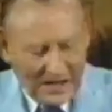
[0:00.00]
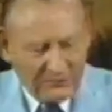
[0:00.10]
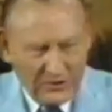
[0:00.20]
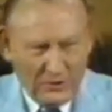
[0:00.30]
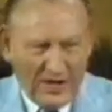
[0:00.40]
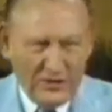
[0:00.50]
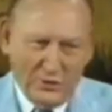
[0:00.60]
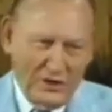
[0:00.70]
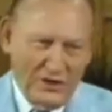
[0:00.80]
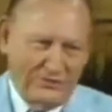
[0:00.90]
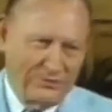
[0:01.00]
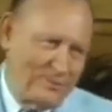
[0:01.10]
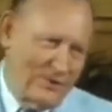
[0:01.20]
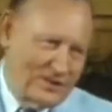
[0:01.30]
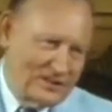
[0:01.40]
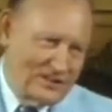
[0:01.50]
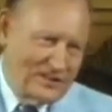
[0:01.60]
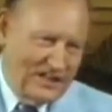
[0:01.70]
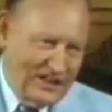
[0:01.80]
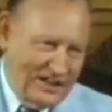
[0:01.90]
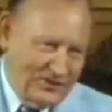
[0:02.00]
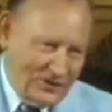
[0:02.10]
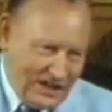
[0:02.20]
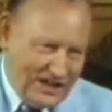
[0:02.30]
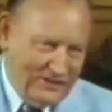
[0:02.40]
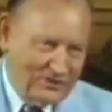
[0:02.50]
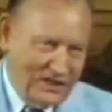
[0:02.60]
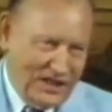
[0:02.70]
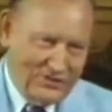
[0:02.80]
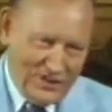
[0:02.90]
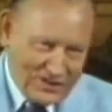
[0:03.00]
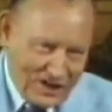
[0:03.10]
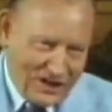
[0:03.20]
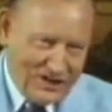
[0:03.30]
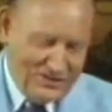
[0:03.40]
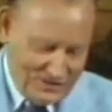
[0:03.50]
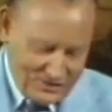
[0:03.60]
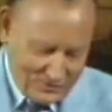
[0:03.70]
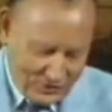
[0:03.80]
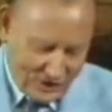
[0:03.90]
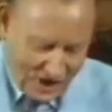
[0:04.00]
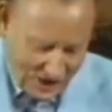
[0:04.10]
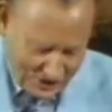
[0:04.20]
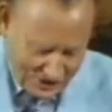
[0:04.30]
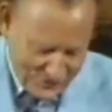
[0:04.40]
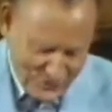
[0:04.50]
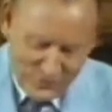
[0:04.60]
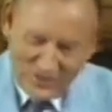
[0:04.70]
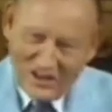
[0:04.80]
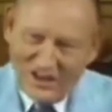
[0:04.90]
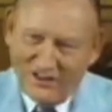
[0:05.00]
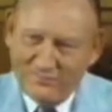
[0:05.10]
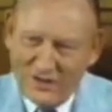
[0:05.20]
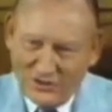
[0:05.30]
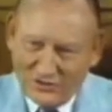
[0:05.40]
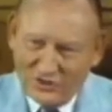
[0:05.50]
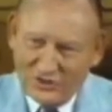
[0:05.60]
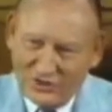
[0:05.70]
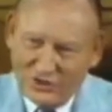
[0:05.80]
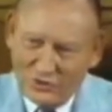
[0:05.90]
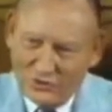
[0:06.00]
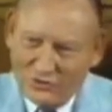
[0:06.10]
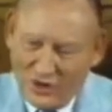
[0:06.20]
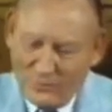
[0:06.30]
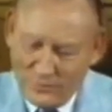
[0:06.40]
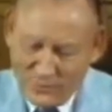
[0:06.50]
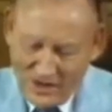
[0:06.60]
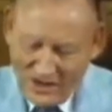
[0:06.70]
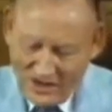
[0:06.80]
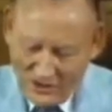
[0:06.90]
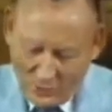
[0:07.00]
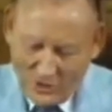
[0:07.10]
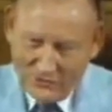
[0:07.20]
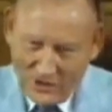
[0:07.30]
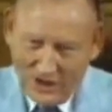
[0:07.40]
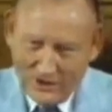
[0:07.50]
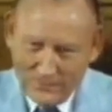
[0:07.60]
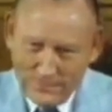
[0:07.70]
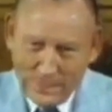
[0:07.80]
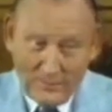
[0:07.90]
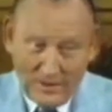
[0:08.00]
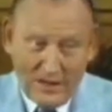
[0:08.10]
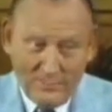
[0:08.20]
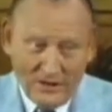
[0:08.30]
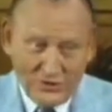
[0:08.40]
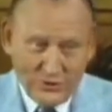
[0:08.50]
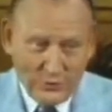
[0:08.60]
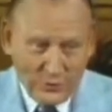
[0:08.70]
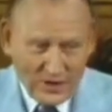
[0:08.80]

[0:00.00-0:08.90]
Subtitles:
I feel that unity of spirit in your lives. And I thank God for the honor of ministering to you from the Word of God. May I bless you.